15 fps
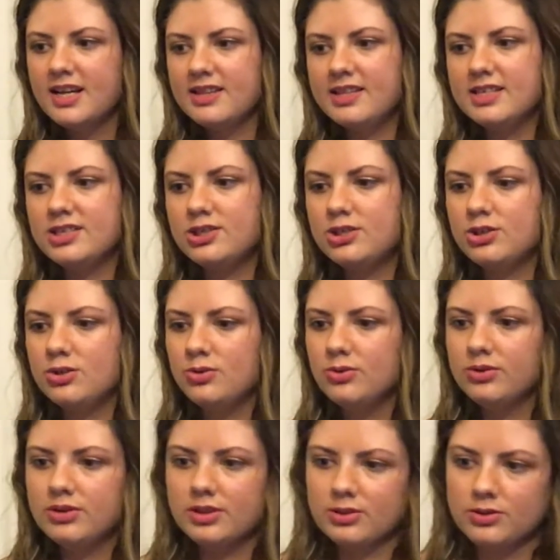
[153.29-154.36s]

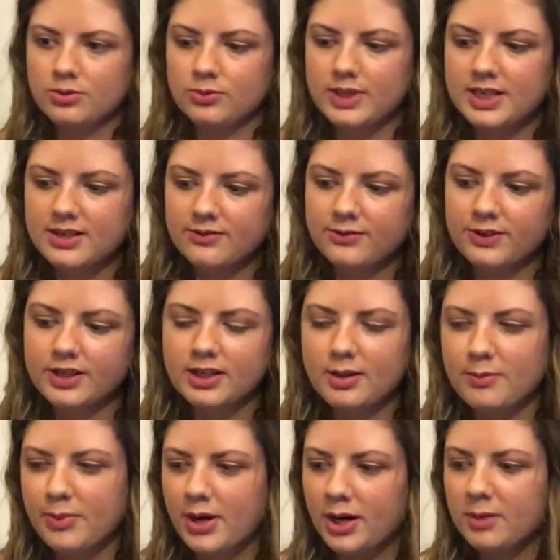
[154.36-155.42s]
They're 3 different
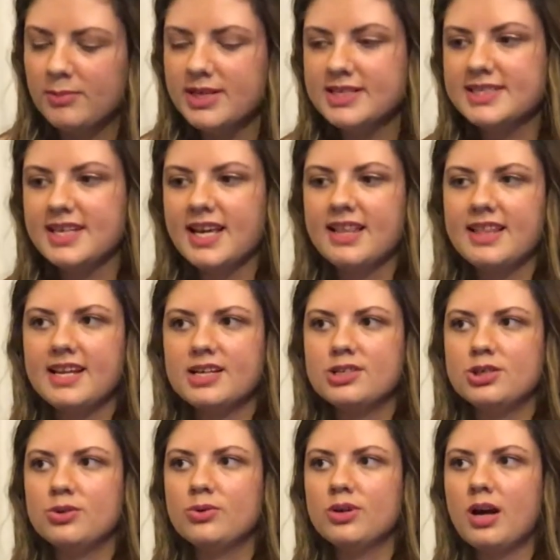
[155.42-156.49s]
compartments and they
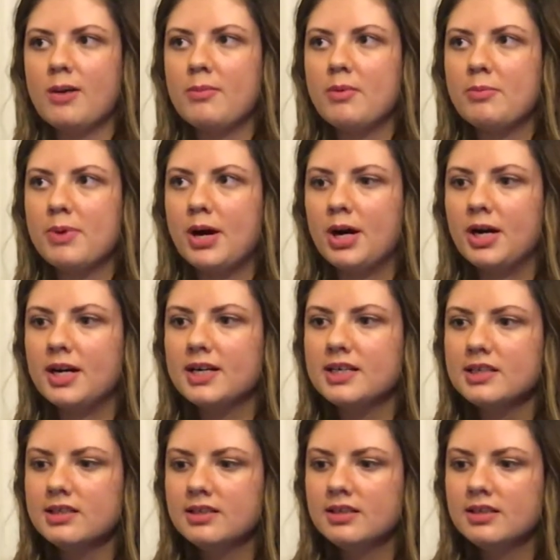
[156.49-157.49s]
do come apart.